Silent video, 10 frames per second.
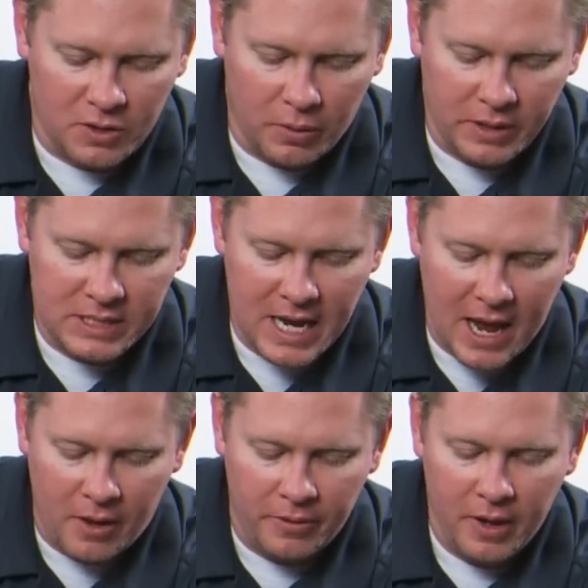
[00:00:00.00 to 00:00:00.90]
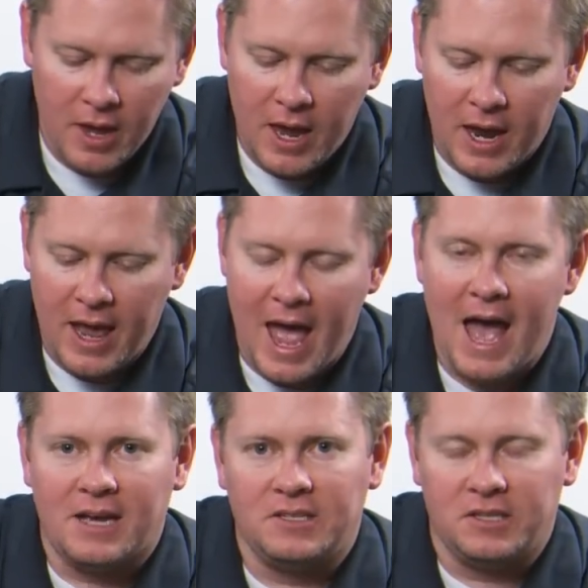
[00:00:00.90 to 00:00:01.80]
going down, and it
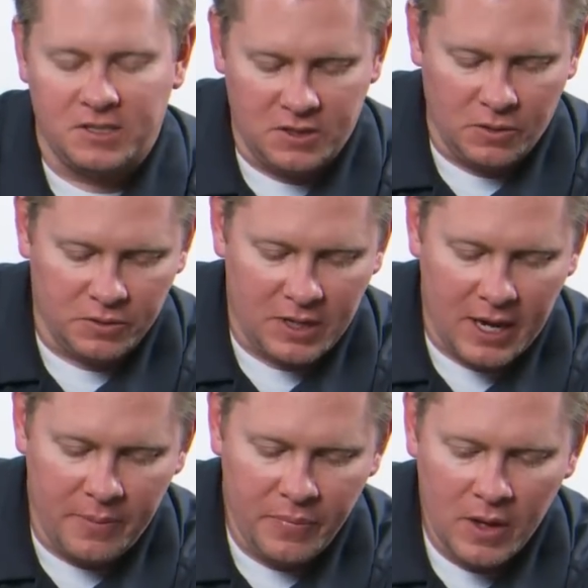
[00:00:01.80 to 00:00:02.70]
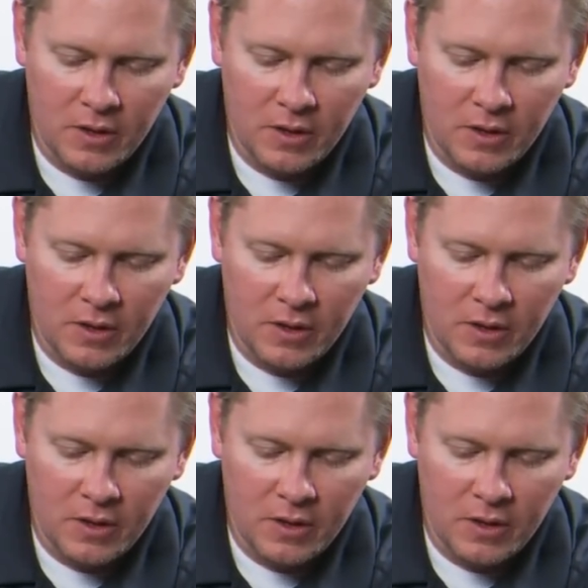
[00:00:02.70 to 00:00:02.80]
accesses those, okay?